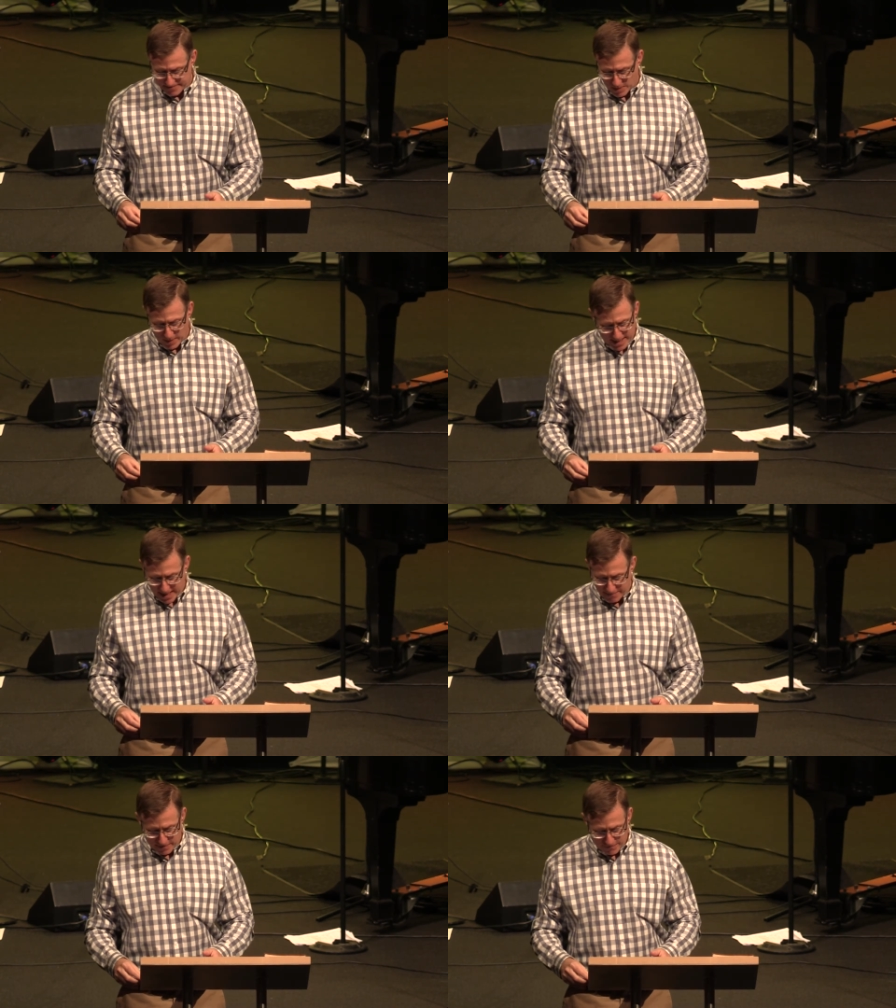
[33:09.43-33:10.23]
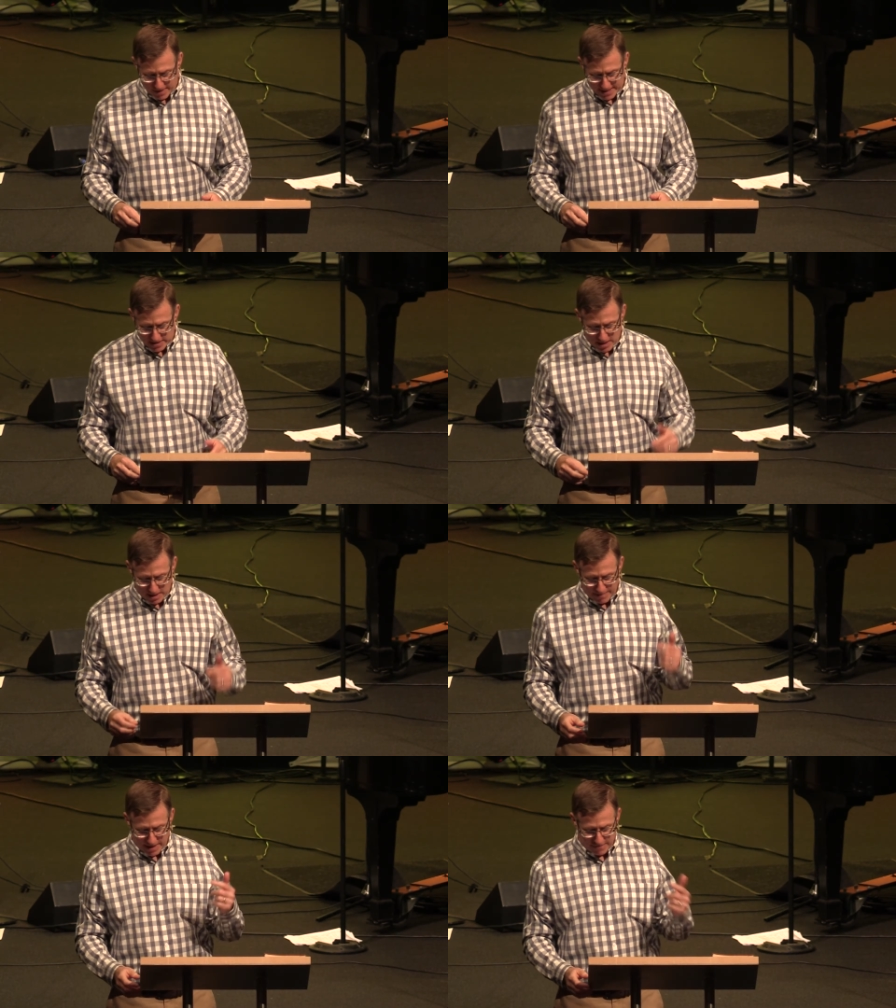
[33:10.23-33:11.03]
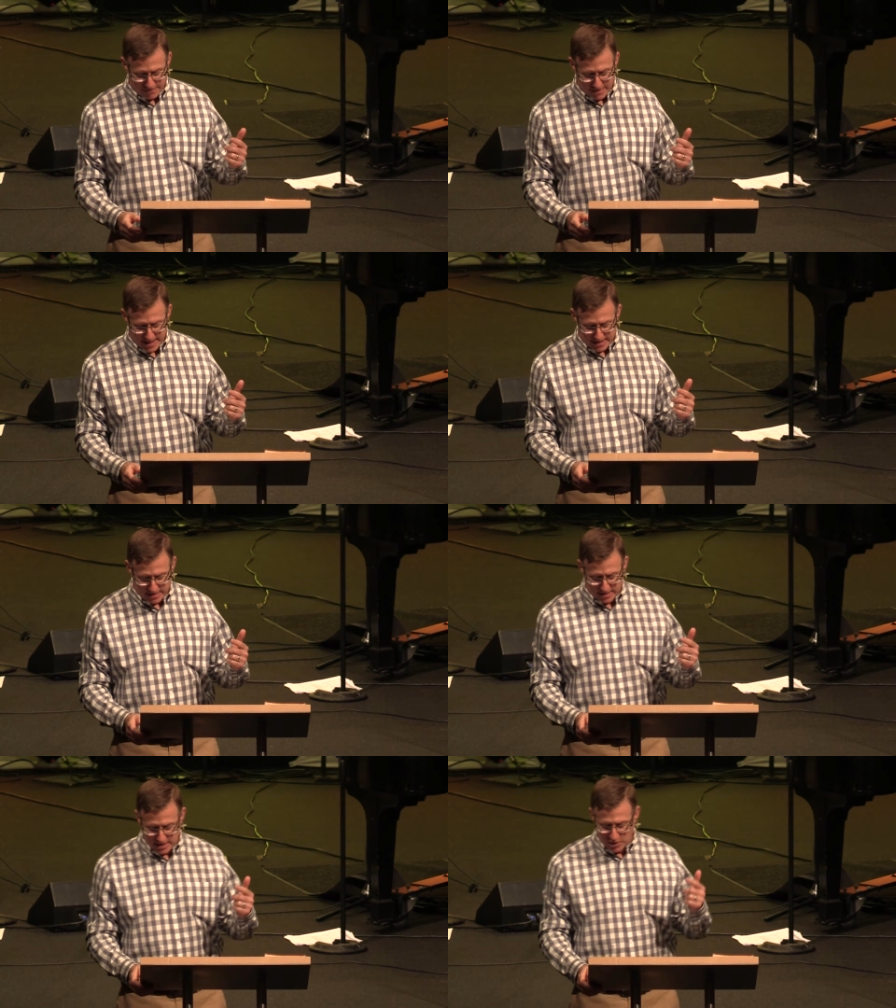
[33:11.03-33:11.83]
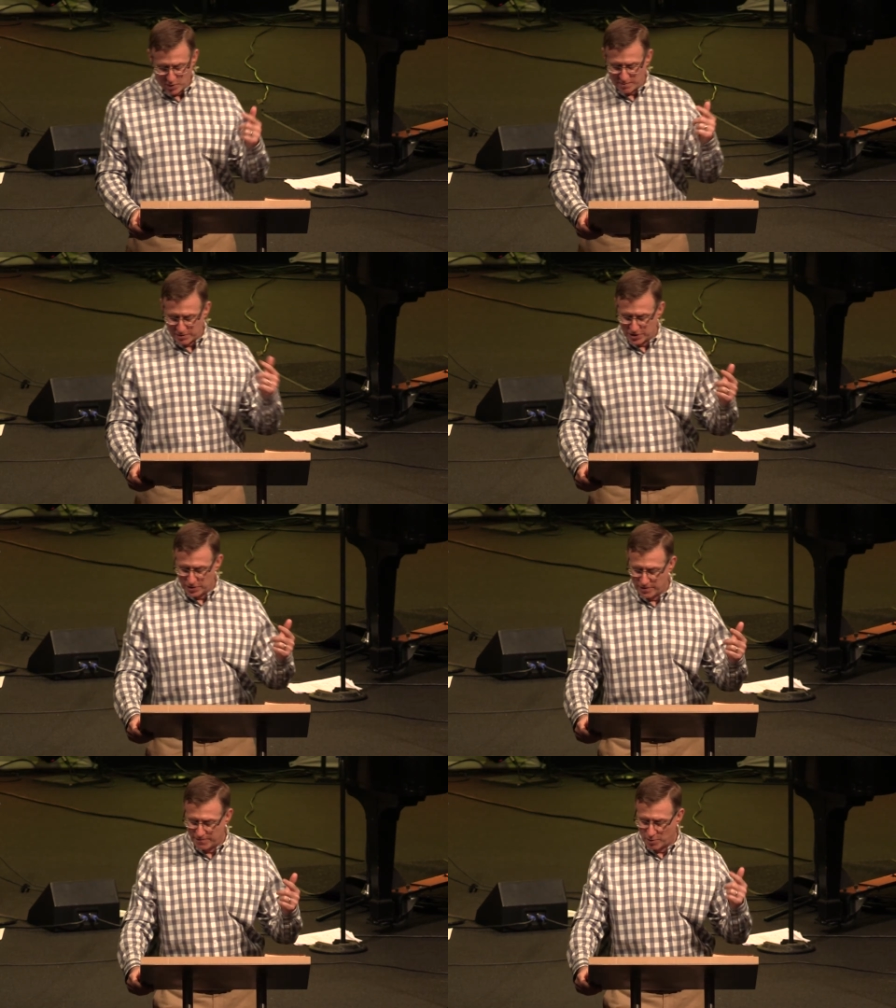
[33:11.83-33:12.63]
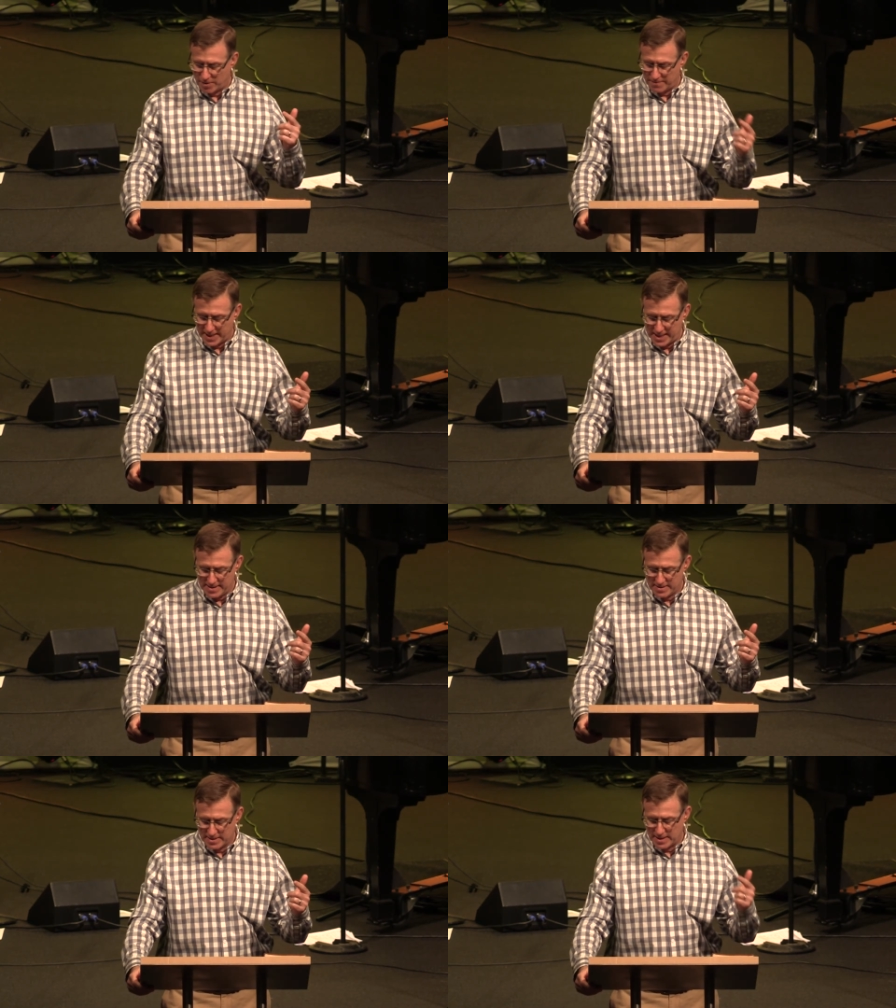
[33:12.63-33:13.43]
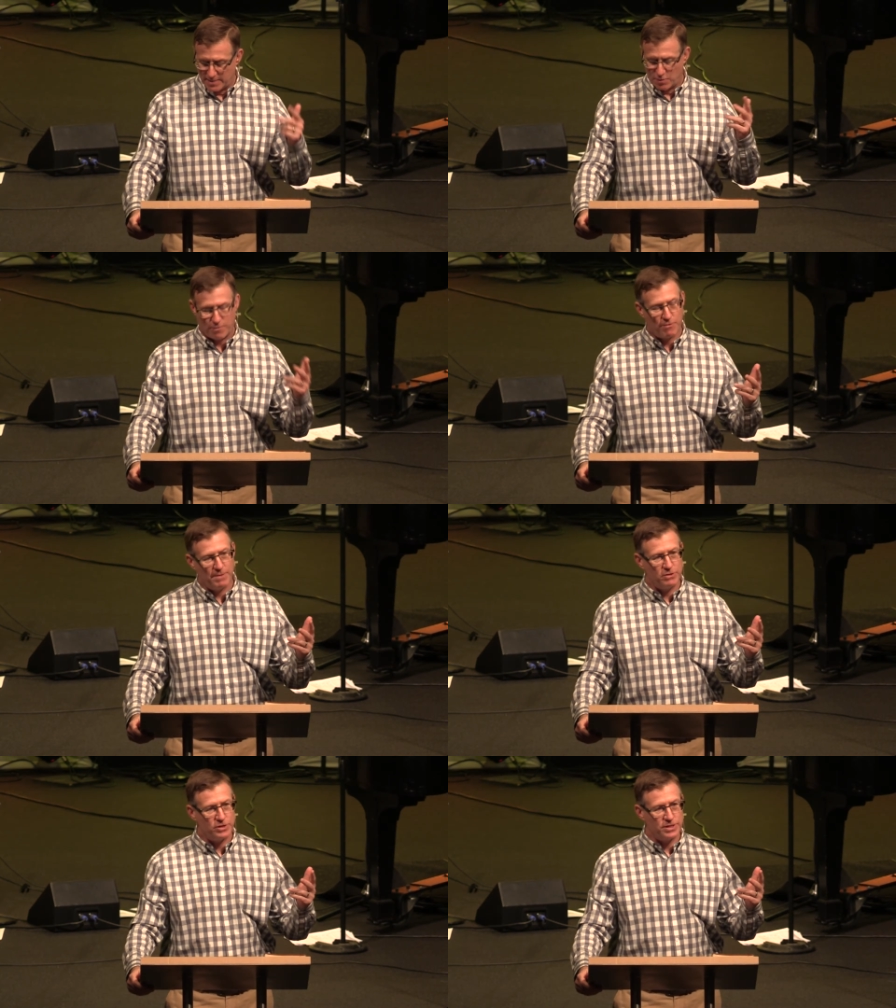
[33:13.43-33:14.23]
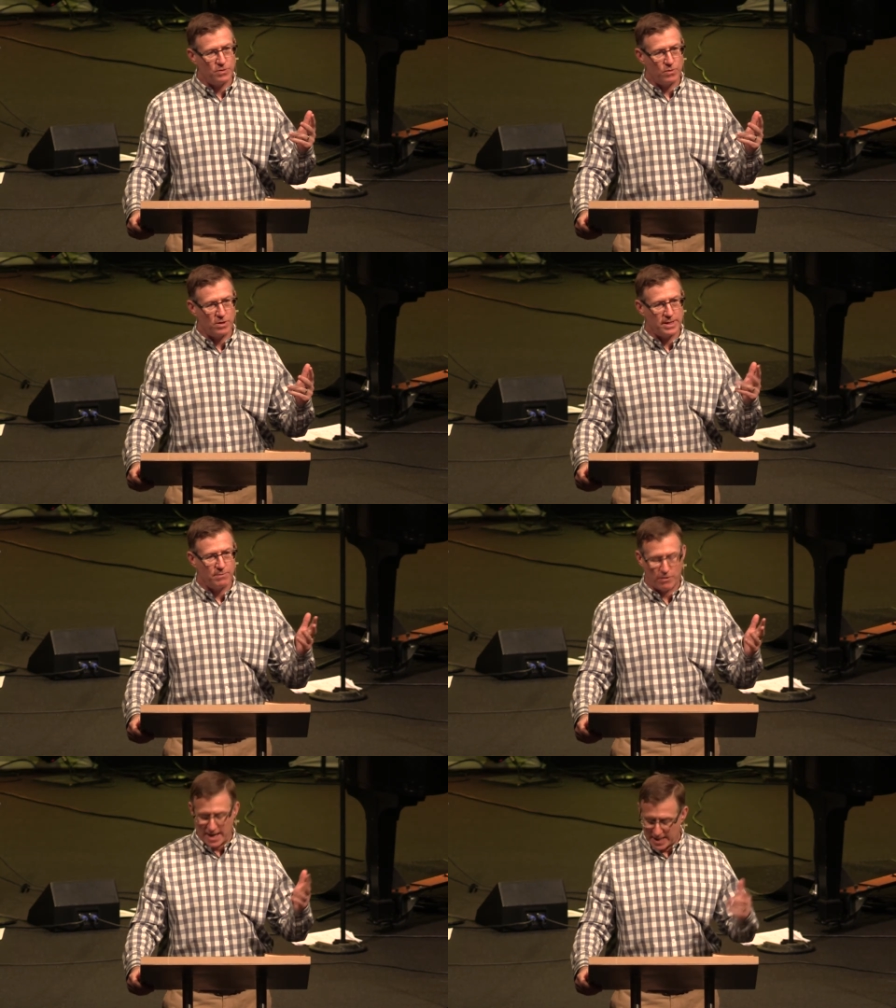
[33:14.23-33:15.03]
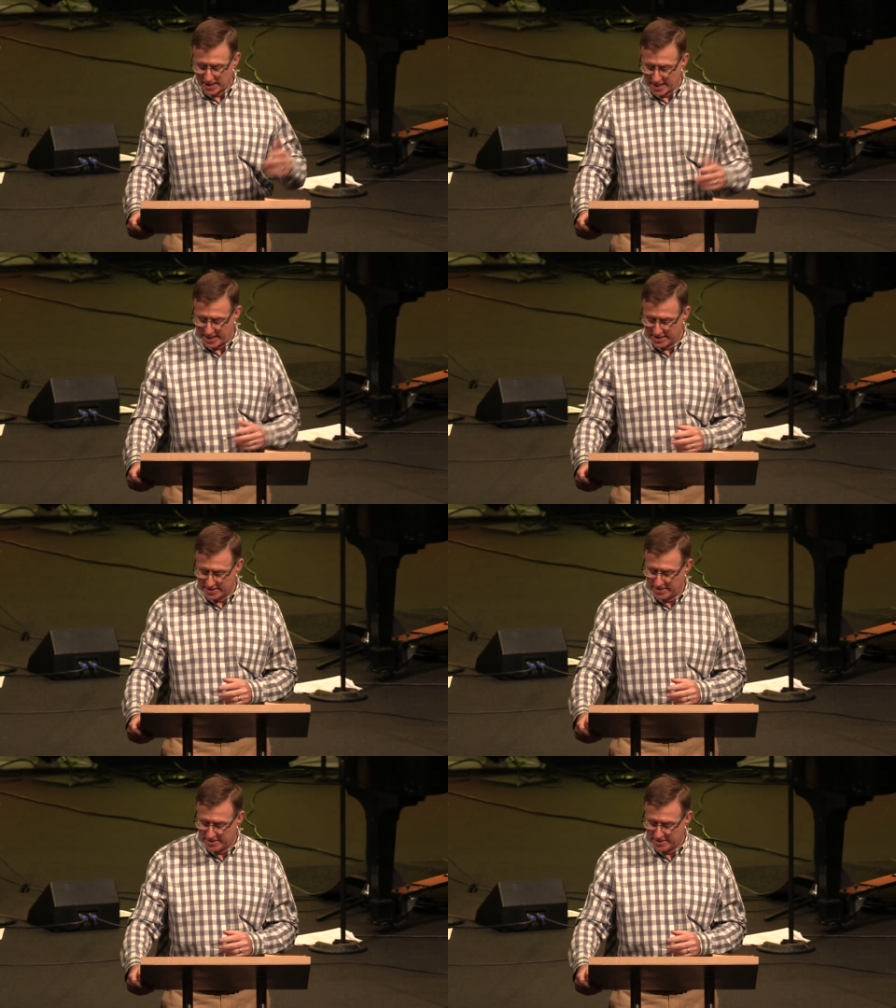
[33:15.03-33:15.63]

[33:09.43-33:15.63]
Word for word: And we can't be afraid to talk about our friend who, in pursuit of more money and more promotions at work and more accolades,